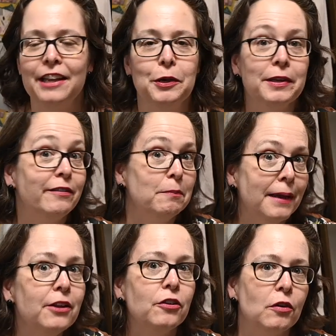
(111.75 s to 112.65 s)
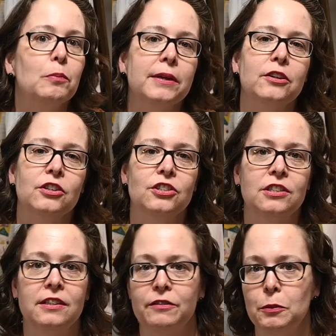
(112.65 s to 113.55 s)
and you can even make your own
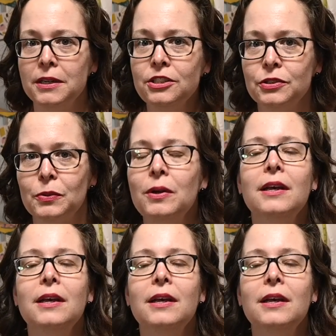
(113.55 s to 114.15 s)
pincushion if you want to,